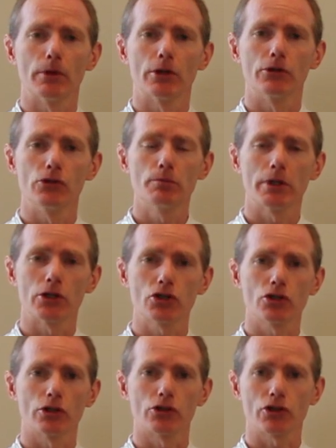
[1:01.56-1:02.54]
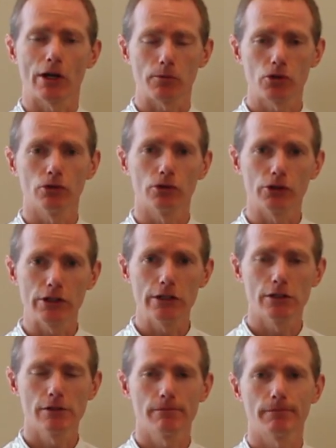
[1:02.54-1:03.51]
a new patient, a chap called
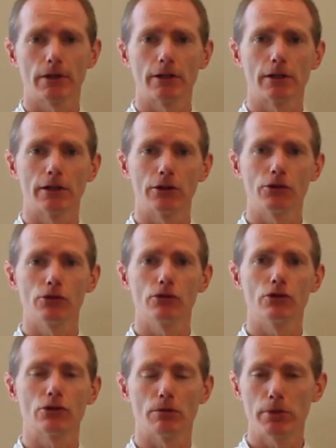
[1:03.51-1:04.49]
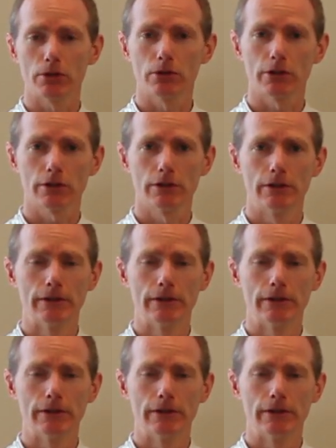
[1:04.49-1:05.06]
Ian, who's a builder,